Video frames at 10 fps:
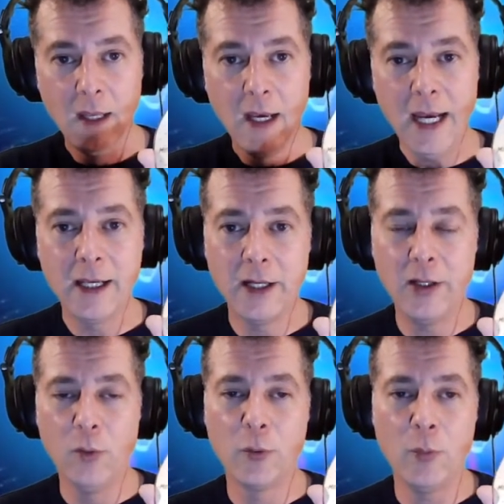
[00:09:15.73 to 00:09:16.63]
I cut a
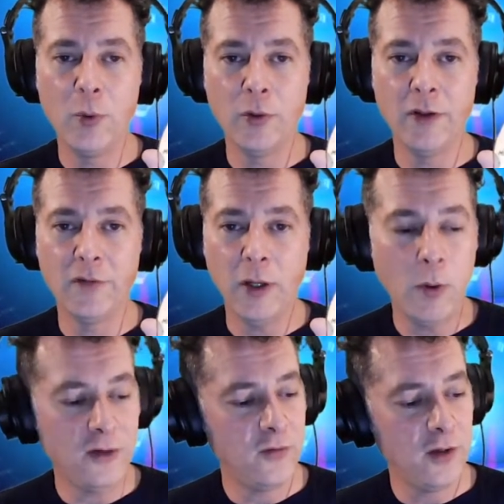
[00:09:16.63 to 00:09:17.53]
heel promo on this. I
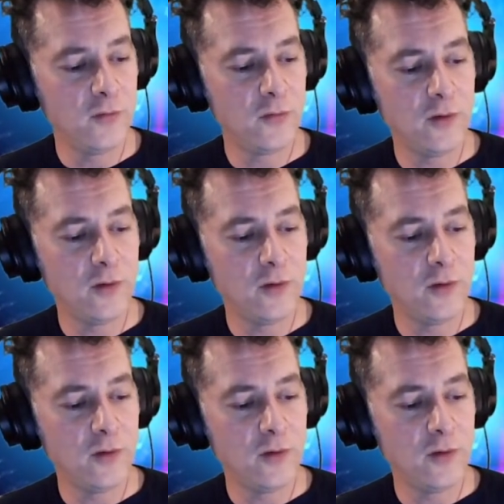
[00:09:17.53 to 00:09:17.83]
watched this.